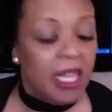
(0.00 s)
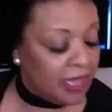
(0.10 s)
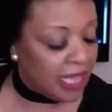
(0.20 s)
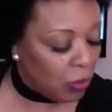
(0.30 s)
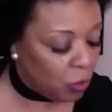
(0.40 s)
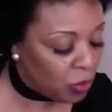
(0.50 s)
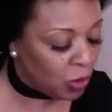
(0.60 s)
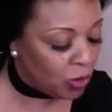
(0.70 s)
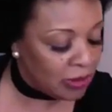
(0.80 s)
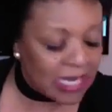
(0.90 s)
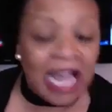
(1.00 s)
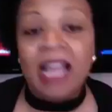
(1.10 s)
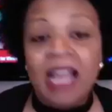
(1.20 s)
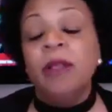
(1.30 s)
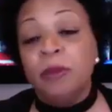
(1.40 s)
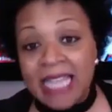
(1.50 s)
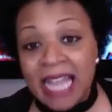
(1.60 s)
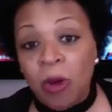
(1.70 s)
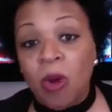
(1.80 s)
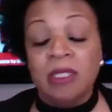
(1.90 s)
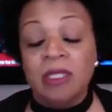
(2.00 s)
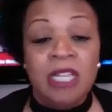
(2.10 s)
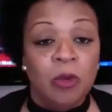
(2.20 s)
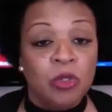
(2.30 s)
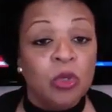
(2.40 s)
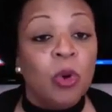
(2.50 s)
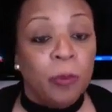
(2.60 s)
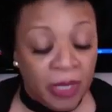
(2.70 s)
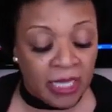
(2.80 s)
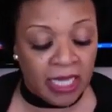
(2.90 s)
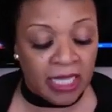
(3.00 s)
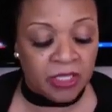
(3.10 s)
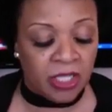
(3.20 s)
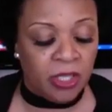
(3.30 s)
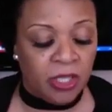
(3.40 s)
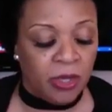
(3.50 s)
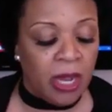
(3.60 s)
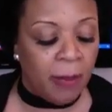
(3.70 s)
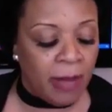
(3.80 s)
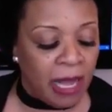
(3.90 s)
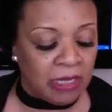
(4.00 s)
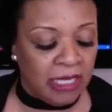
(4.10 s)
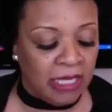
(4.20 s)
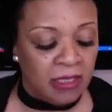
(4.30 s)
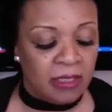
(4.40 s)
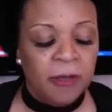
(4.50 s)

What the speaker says: that we will not doubt ourselves or be insecure about things.